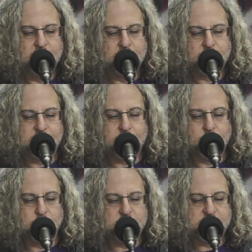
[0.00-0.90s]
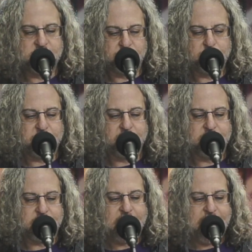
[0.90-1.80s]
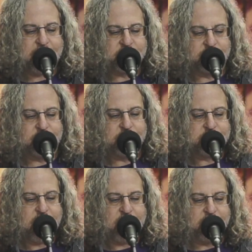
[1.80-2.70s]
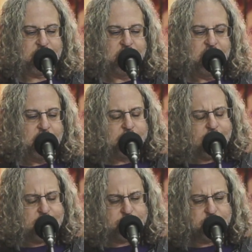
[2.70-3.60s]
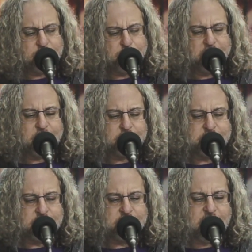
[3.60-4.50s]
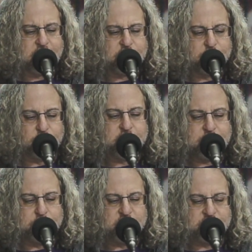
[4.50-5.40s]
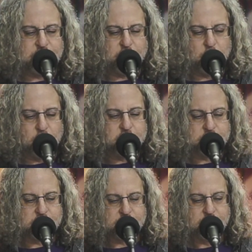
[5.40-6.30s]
So that old chief buried a hatchet in his head. Life compared to death for him seemed worse.